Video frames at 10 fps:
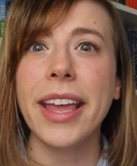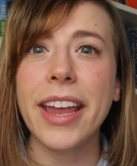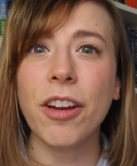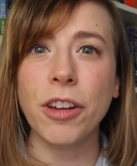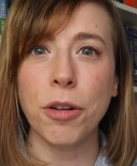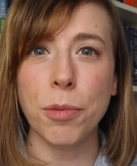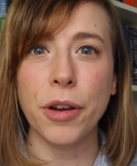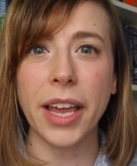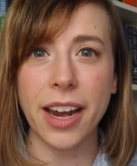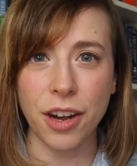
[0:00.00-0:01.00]
hear your
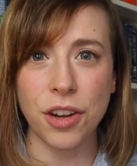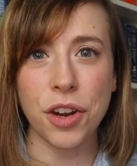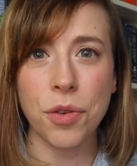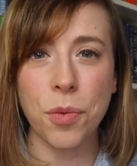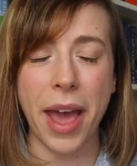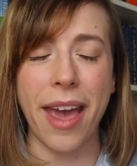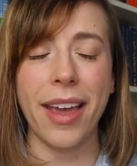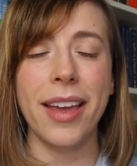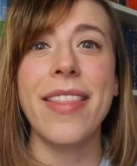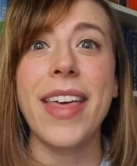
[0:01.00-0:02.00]
book in a new
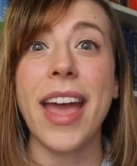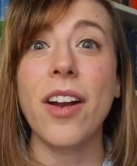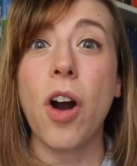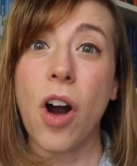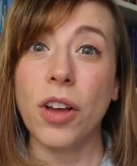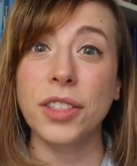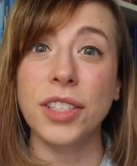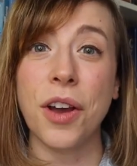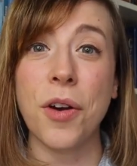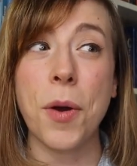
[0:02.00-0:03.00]
way, and then
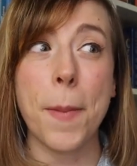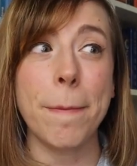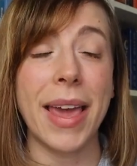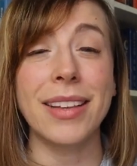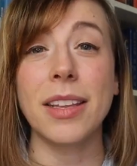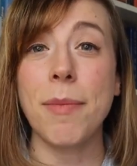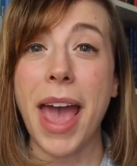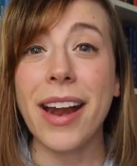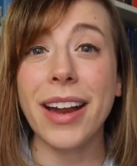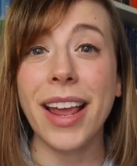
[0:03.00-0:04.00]
also make some
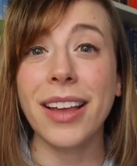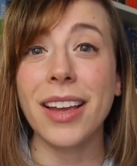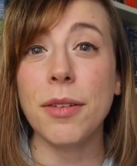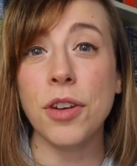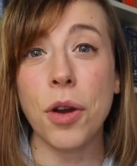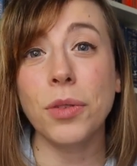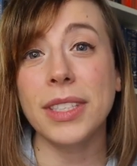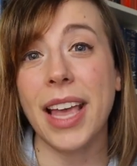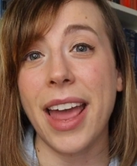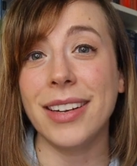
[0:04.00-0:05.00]
editing
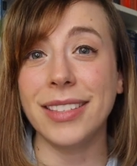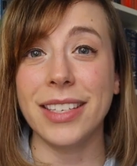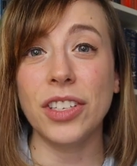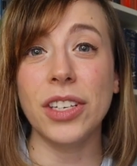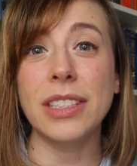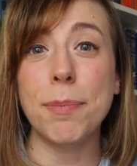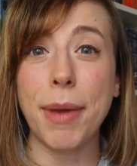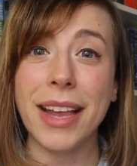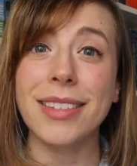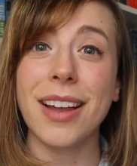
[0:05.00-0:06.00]
notes and decisions
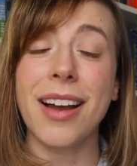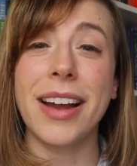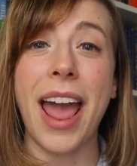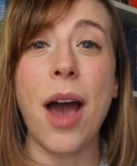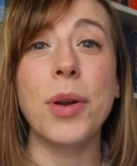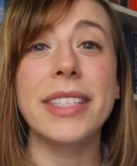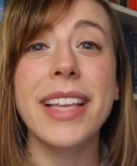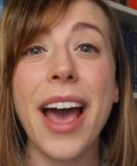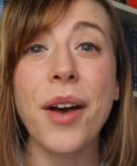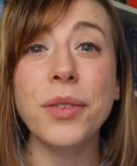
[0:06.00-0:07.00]
based on how it
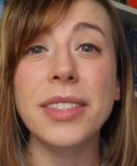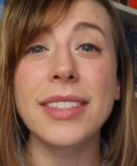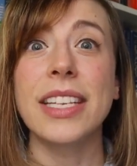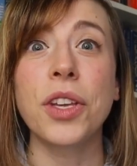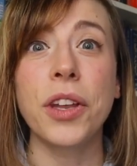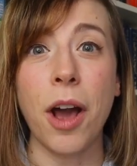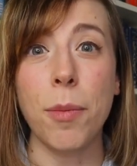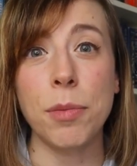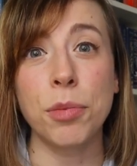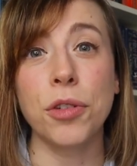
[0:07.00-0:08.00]
sounds. This could
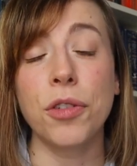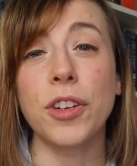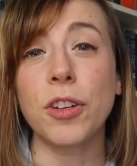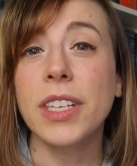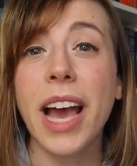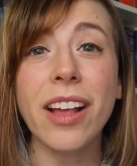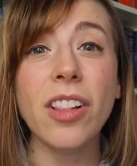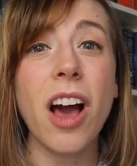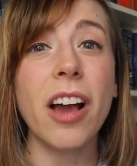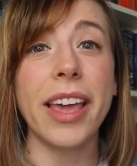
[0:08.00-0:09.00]
help improve your
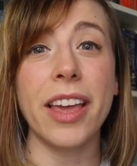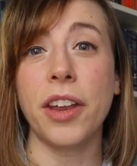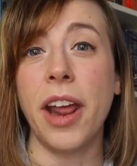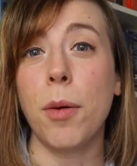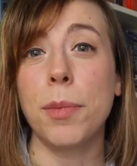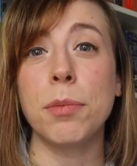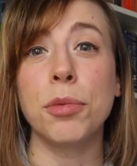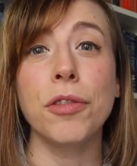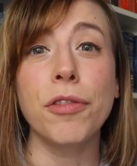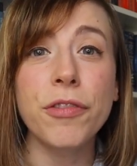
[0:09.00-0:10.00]
dialogue, it could help
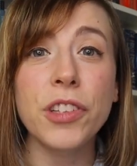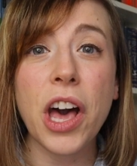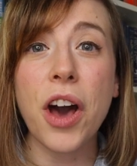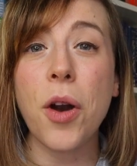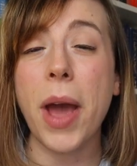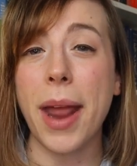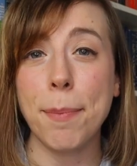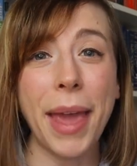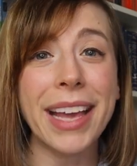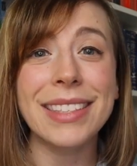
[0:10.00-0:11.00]
improve flow
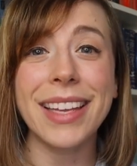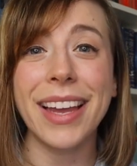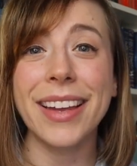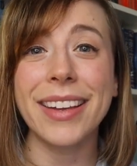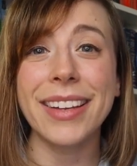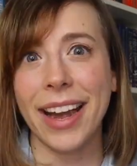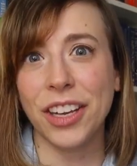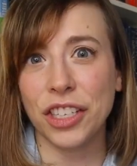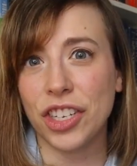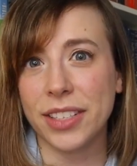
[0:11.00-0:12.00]
and pacing, and
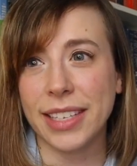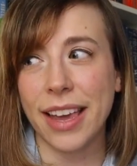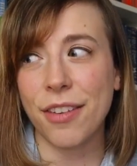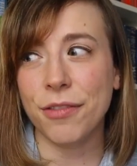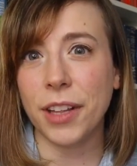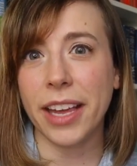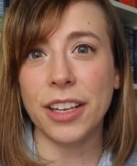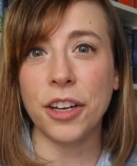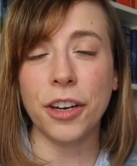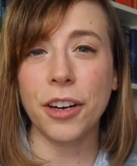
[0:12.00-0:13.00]
it could just give
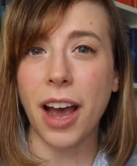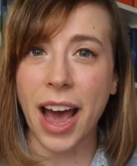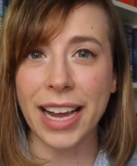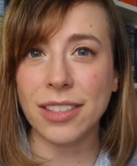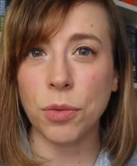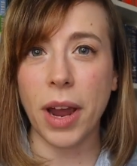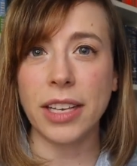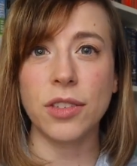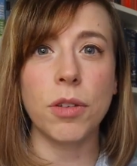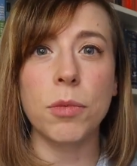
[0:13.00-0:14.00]
like your eyes a
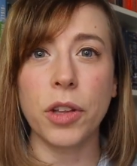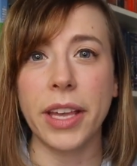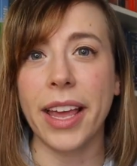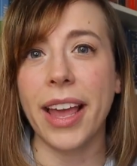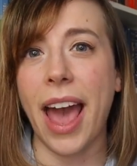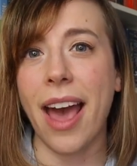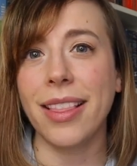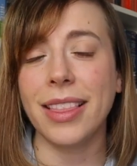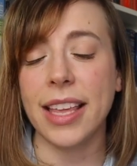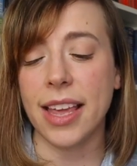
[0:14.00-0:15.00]
rest from looking
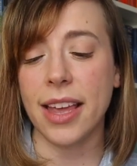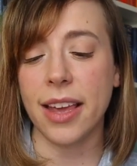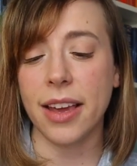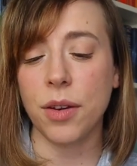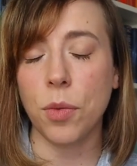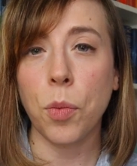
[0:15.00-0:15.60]
at the